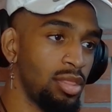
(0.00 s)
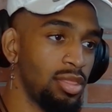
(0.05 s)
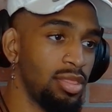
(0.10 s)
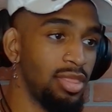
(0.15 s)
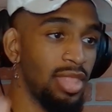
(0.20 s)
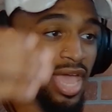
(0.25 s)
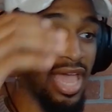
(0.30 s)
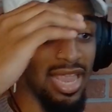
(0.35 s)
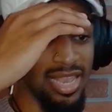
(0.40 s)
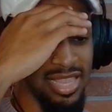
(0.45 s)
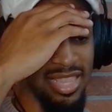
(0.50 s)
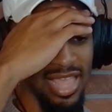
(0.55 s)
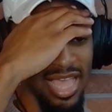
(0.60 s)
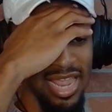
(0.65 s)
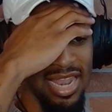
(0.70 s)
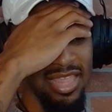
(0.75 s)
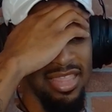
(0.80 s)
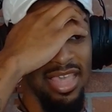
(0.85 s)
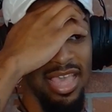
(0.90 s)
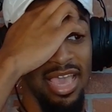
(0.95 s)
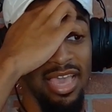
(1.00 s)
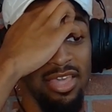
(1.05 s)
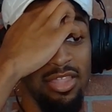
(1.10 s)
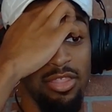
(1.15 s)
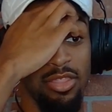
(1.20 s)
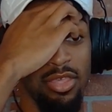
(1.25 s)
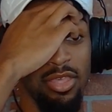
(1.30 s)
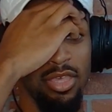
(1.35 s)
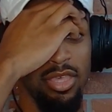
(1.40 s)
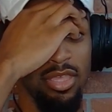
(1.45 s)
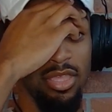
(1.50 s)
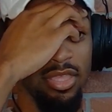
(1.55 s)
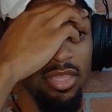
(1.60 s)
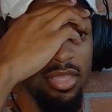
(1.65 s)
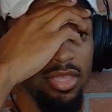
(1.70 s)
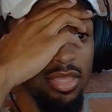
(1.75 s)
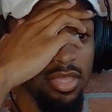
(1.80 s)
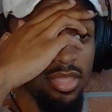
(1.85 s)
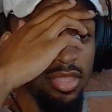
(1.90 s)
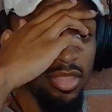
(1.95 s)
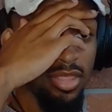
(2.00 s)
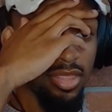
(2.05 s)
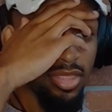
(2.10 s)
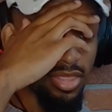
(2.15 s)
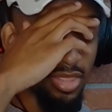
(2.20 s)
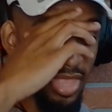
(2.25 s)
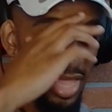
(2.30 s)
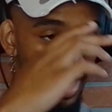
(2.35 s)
That is actually true.